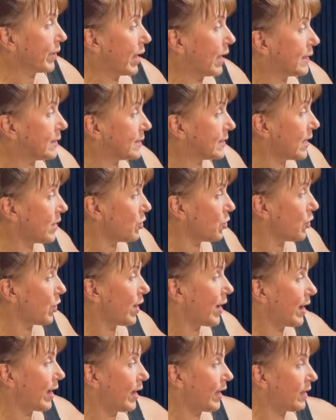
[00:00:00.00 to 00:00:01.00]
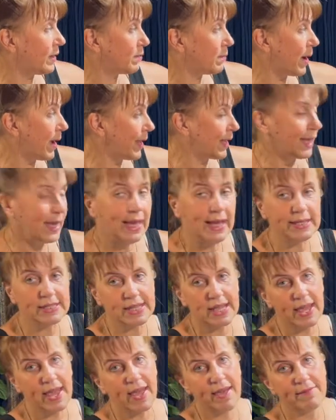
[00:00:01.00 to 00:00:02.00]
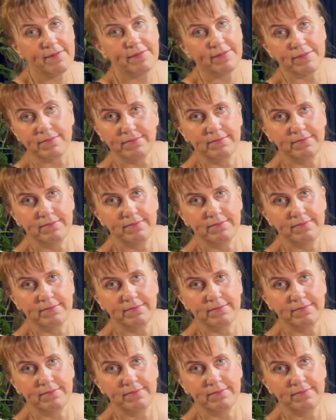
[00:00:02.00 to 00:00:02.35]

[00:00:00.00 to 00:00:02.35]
So in my case, I have